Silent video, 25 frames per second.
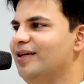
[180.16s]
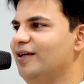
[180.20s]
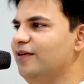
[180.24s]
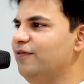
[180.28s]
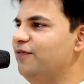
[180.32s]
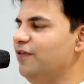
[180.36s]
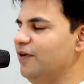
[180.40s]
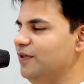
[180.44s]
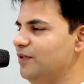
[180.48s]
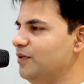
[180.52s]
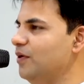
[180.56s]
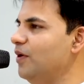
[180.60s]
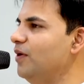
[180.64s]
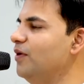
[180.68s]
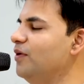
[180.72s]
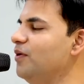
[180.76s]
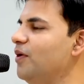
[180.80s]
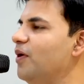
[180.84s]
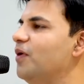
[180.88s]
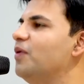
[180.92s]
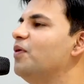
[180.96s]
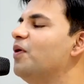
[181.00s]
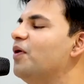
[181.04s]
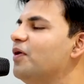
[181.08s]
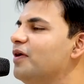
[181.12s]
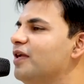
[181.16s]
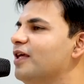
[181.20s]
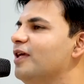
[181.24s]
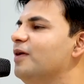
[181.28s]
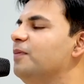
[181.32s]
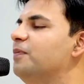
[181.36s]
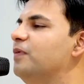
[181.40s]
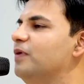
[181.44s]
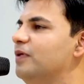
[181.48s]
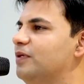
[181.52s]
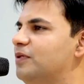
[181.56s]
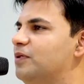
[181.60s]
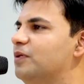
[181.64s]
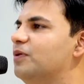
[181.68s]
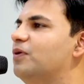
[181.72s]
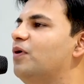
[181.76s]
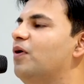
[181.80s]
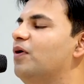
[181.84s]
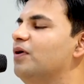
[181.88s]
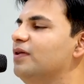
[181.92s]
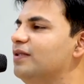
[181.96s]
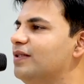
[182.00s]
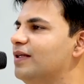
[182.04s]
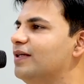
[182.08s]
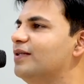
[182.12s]
If at all you are not able to
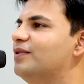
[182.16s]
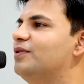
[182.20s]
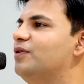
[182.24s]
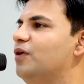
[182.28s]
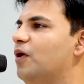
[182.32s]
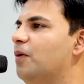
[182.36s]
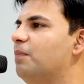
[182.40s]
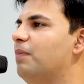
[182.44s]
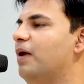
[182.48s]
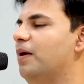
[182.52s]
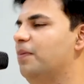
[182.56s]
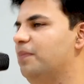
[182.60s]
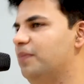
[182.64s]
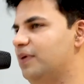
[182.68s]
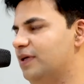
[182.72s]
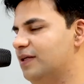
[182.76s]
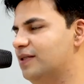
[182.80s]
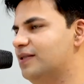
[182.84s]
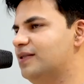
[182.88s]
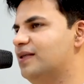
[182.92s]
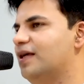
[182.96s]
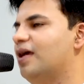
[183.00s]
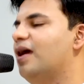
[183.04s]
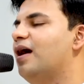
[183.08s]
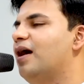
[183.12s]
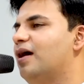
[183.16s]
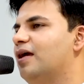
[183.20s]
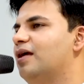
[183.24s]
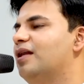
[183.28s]
contact your mommy, say,